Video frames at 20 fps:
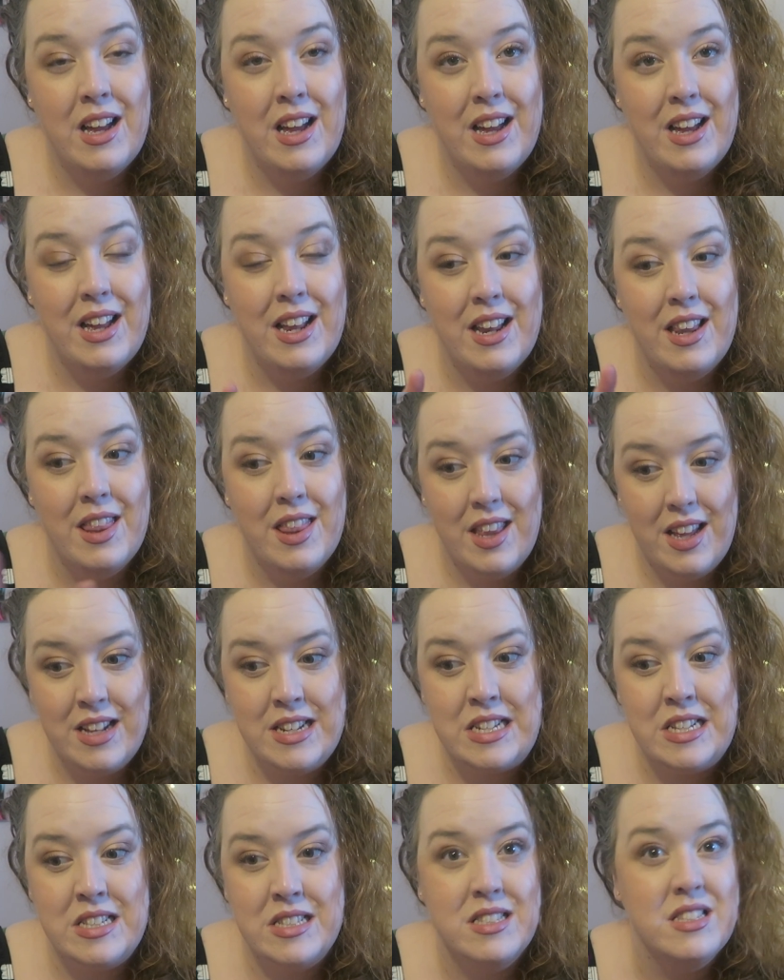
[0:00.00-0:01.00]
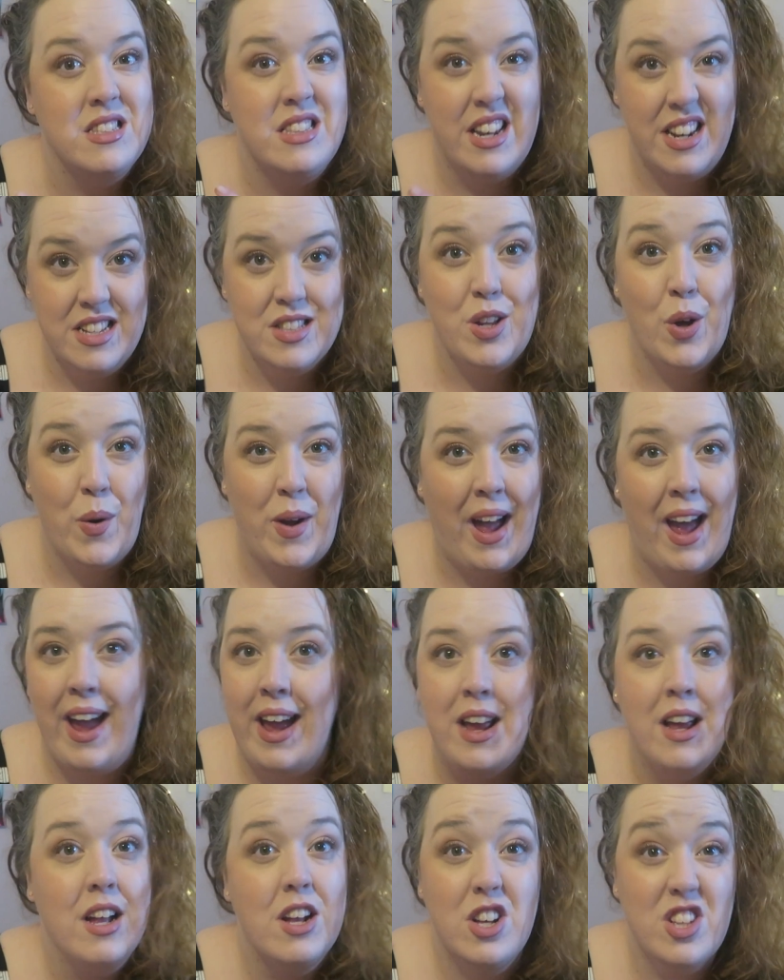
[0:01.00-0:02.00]
in theatres and that it's
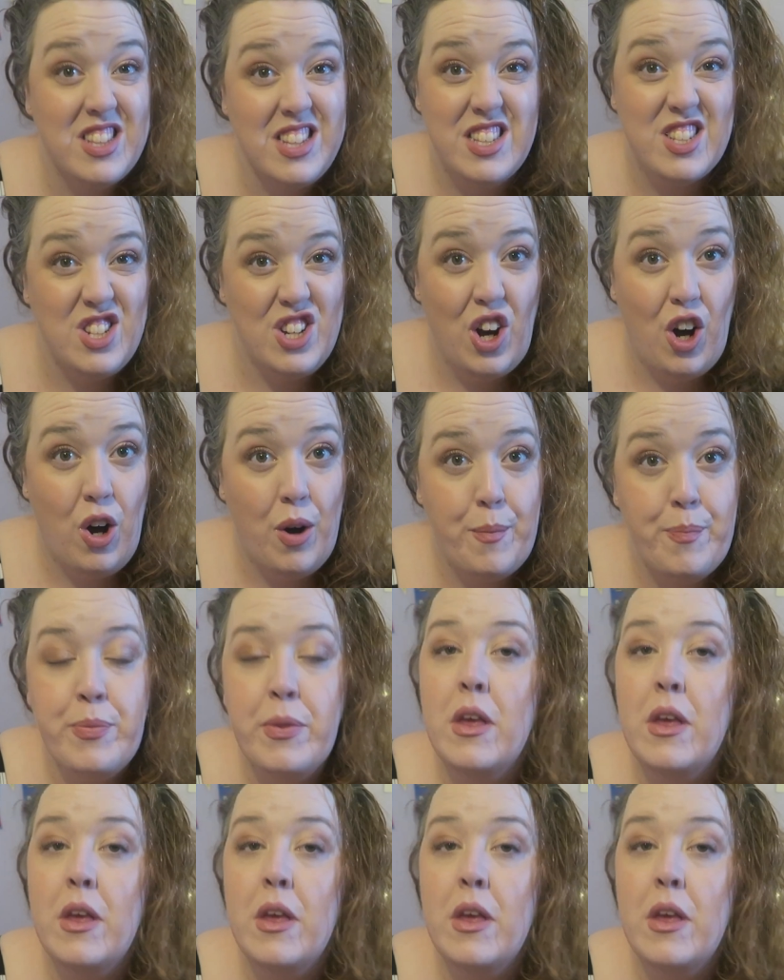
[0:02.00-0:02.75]
okay, because it's not.